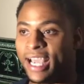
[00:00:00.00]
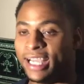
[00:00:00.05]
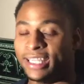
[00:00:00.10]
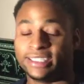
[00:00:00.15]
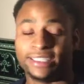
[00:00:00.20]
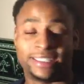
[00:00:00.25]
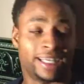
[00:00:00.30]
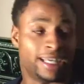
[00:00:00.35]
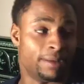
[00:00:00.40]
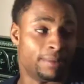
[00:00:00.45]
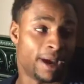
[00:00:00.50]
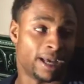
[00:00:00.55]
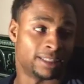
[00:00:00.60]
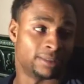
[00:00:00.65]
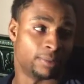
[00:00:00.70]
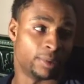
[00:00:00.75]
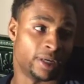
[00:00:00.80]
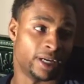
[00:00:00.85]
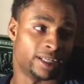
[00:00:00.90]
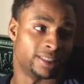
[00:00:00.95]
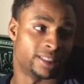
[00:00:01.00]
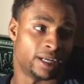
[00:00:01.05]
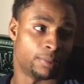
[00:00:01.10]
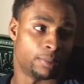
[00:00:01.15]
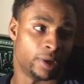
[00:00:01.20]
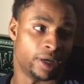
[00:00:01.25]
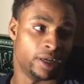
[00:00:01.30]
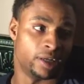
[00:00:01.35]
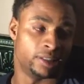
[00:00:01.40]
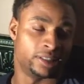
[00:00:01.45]
Each team has to bring their
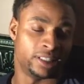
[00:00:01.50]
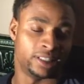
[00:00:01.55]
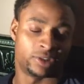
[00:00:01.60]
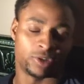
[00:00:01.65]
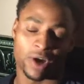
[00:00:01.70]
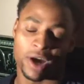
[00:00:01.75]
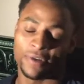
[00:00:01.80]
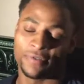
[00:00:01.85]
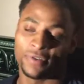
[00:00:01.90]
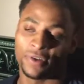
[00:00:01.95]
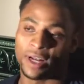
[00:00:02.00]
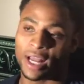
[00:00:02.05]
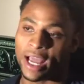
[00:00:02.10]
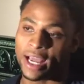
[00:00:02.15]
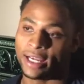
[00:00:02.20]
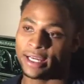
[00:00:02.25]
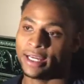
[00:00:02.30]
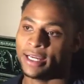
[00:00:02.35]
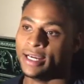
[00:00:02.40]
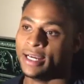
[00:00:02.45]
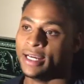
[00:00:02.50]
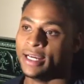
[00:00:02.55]
separate energy. So I feel like